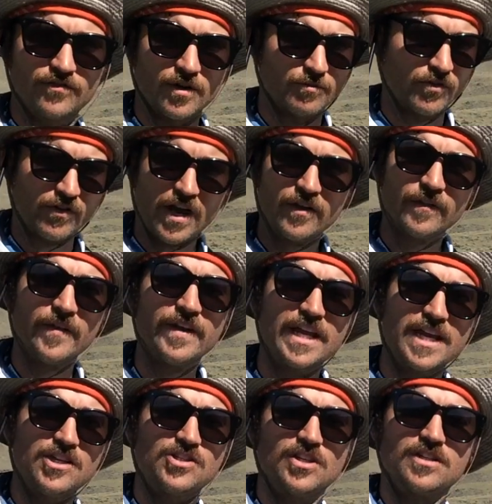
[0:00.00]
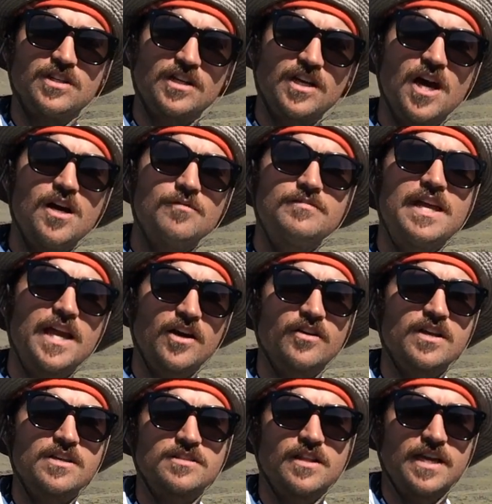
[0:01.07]
from around the nation to come to
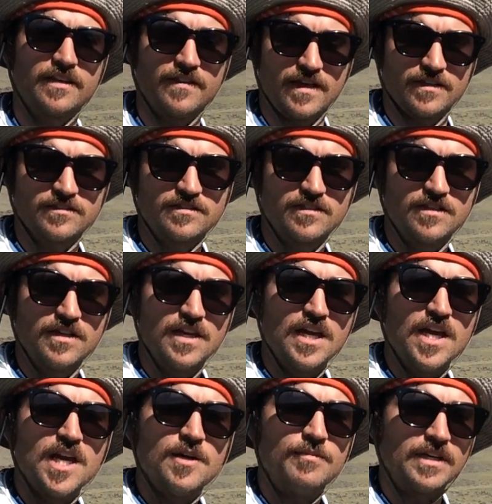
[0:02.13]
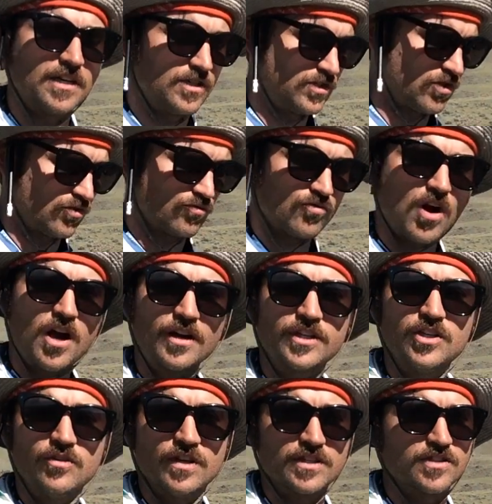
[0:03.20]
areas like this, because the rock
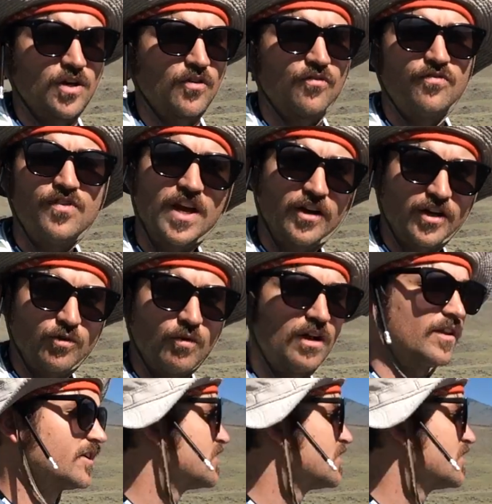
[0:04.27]
units are very well